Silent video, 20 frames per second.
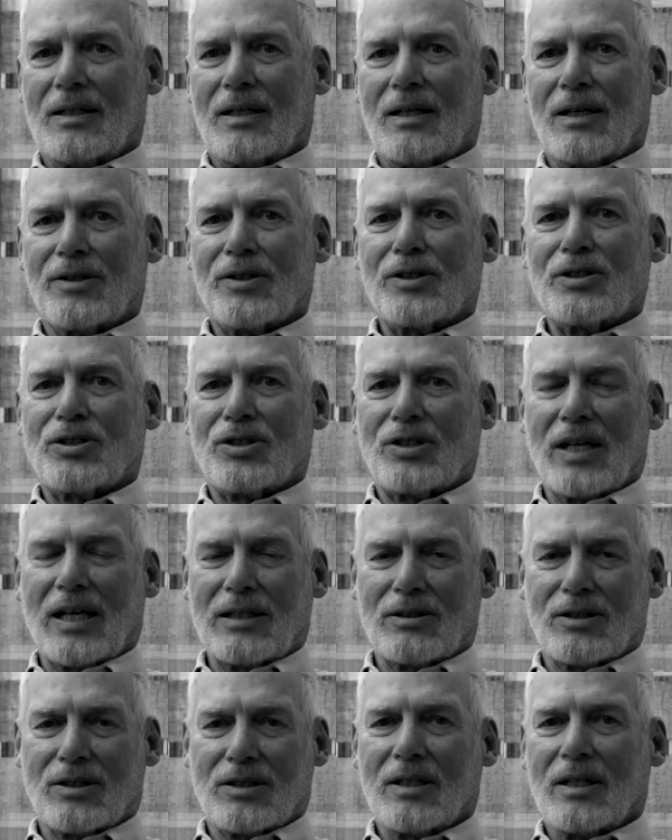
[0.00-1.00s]
Other
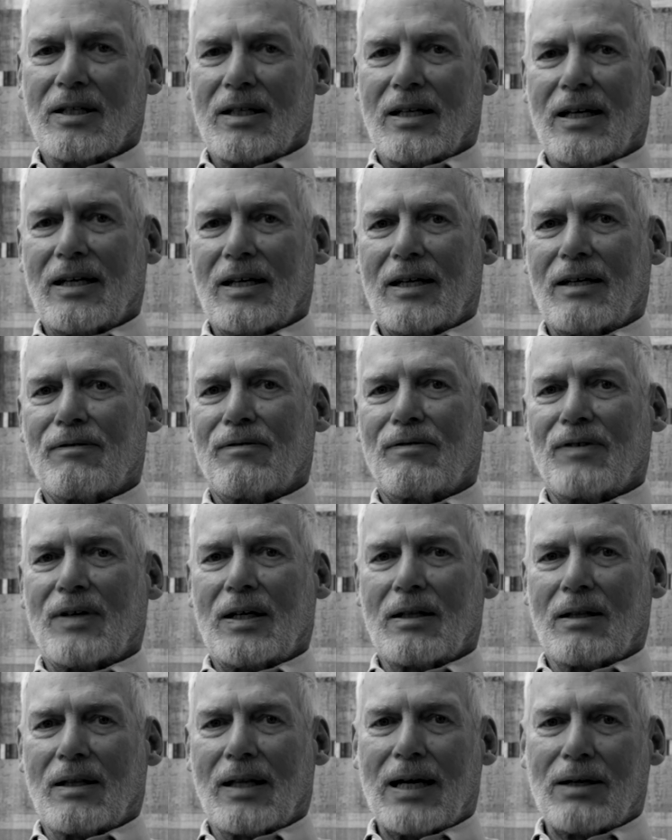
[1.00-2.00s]
states have
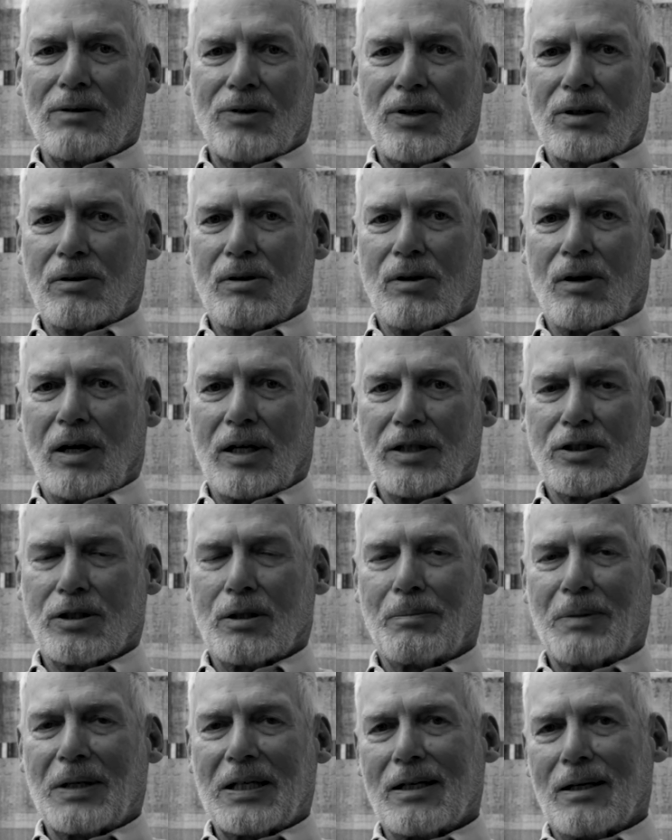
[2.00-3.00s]
allowed their laws
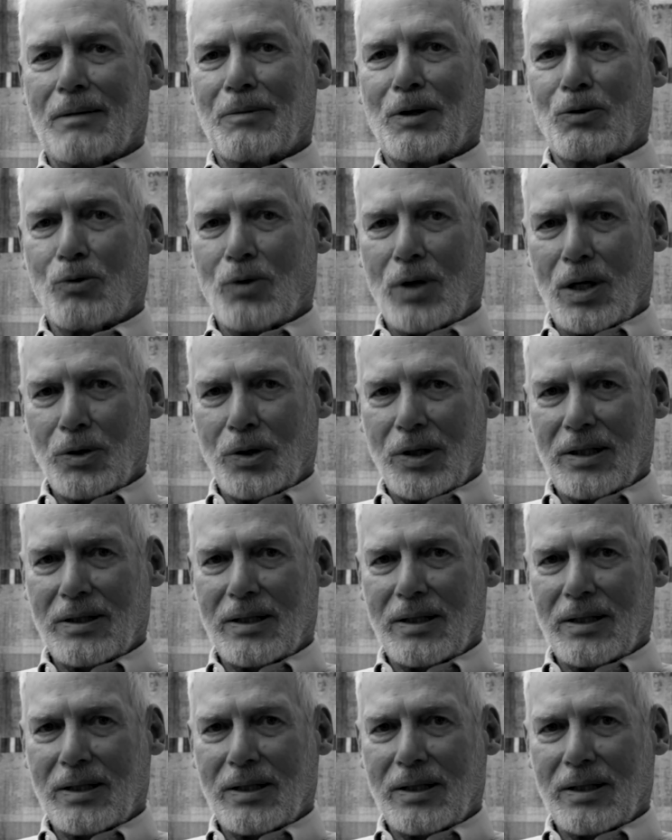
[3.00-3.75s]
to become eroded.